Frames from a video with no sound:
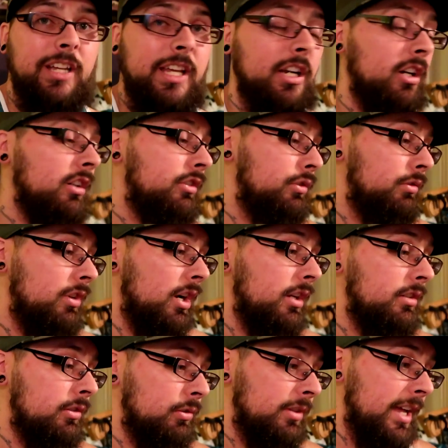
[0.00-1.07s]
dinner. Do
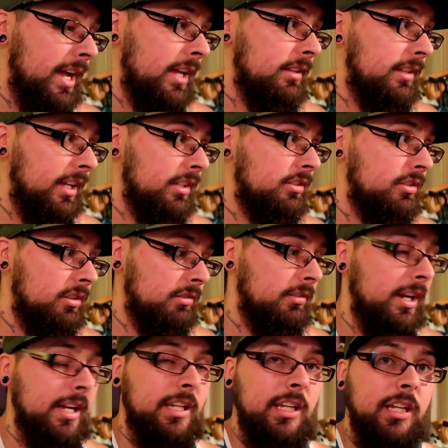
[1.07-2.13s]
not do that. That's not gonna
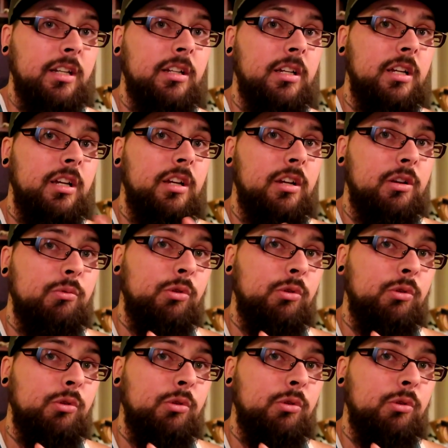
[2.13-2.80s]
wreck screen. it. Yeah.